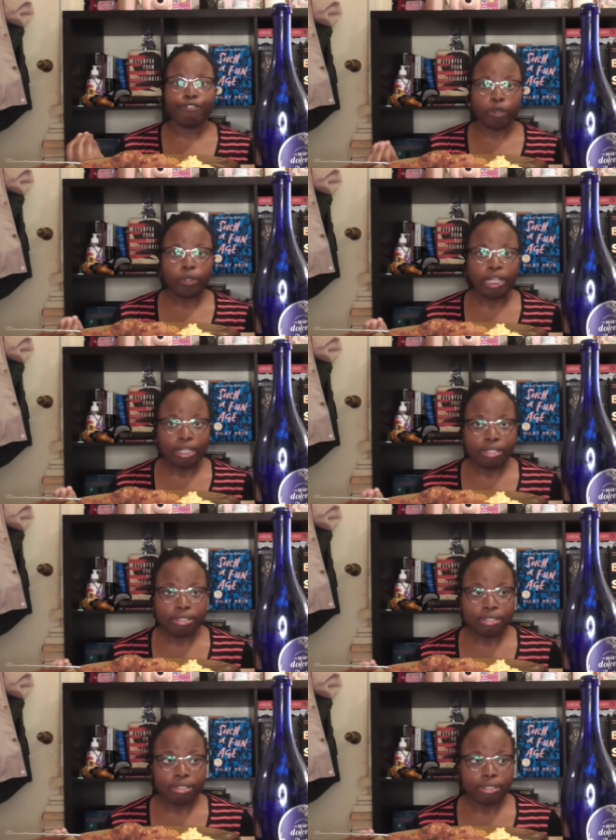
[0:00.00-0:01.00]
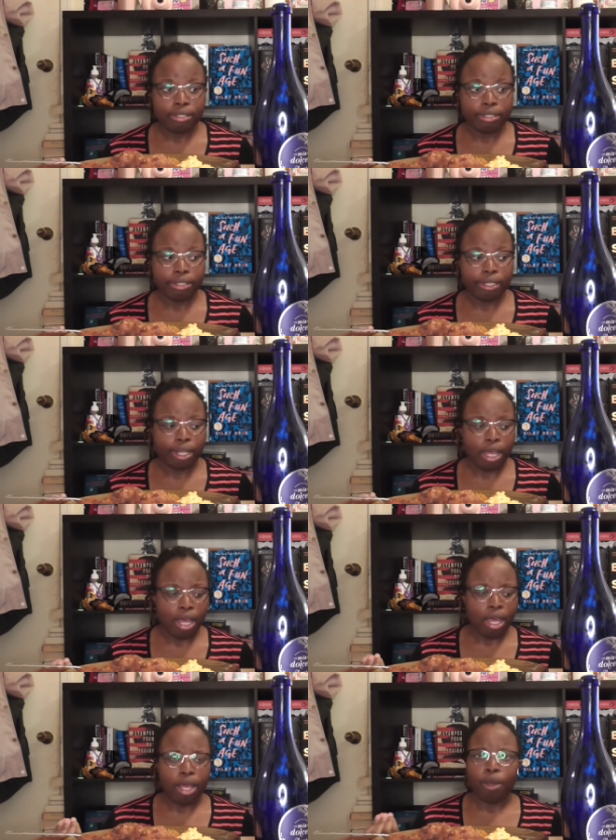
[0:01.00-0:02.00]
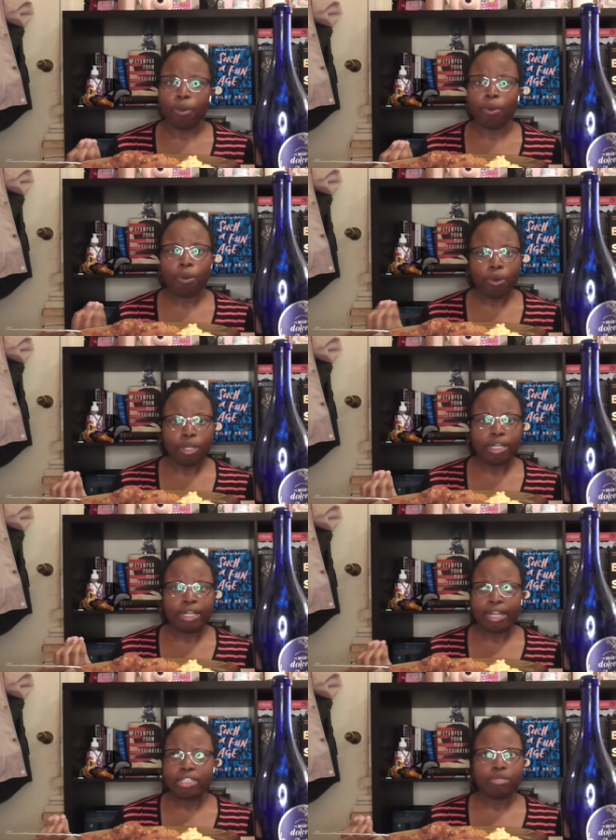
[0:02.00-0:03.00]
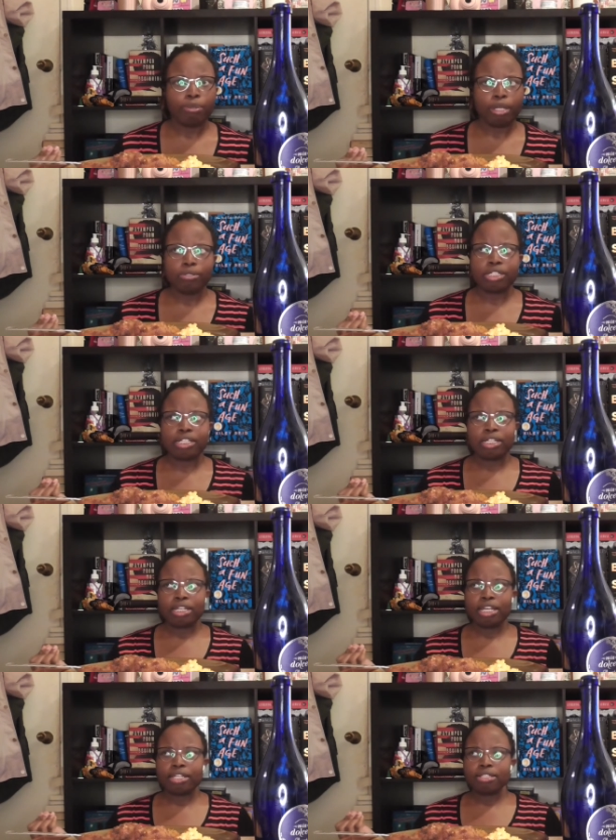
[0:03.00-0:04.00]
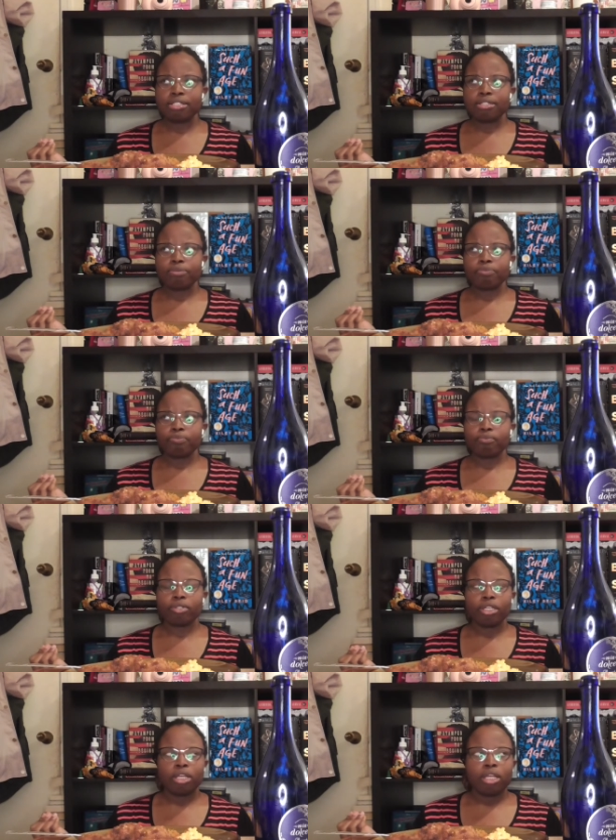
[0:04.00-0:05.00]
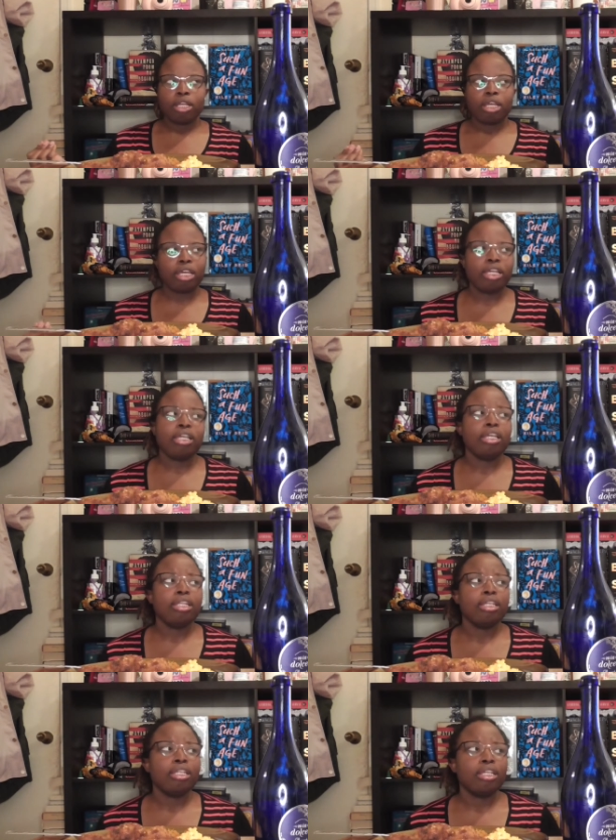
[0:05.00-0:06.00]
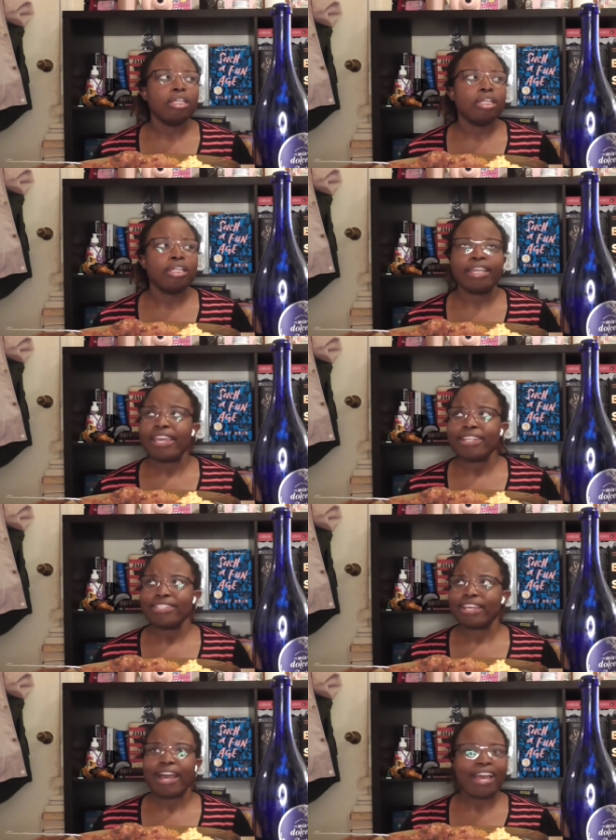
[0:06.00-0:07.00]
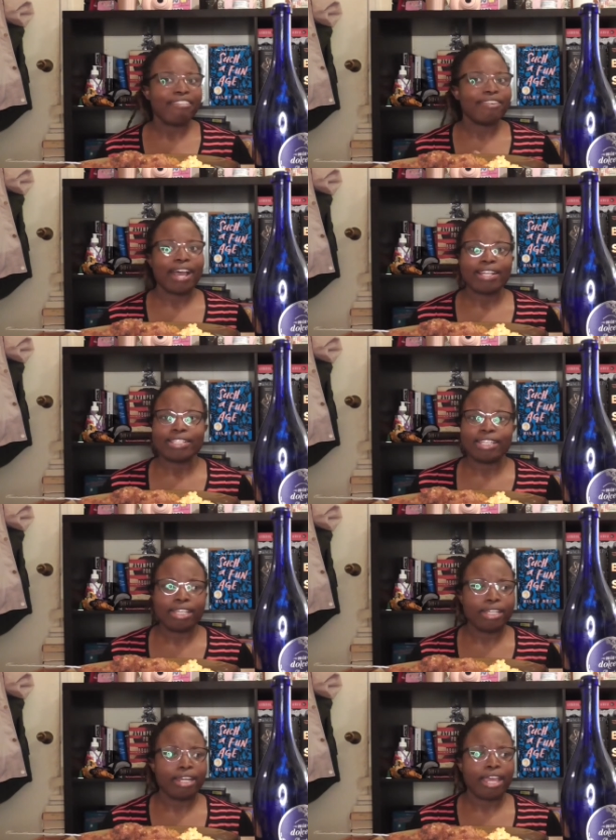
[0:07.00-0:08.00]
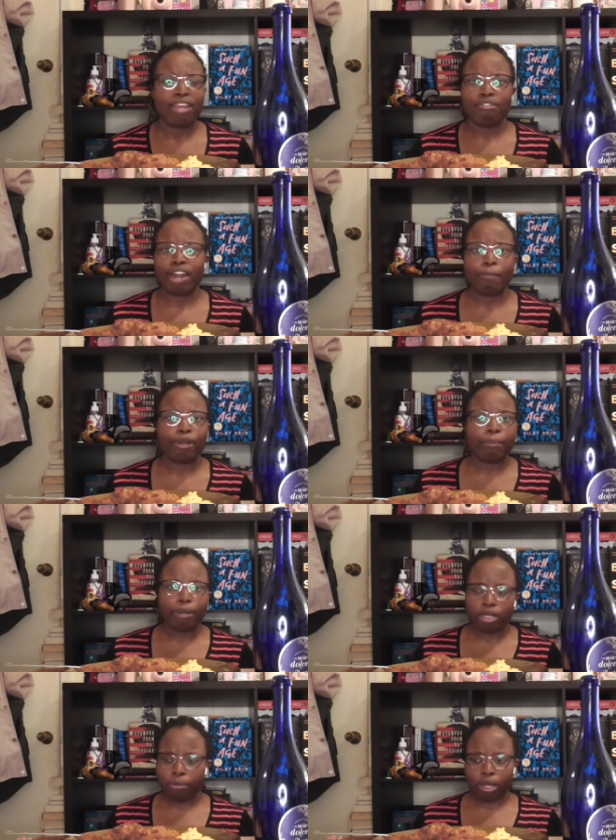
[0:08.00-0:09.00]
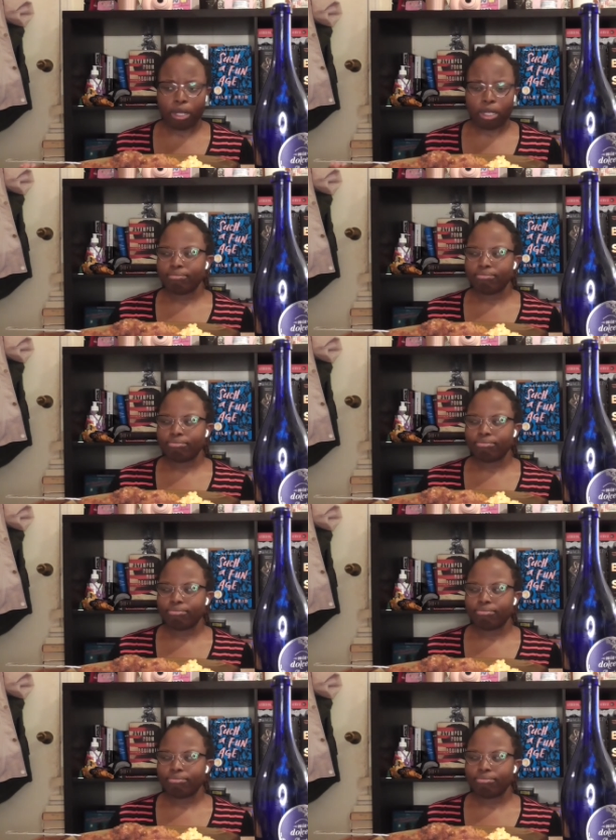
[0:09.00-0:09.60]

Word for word: foodies on Nancy Pelosi's internets. And yet I have not seen a wrap up mukbang.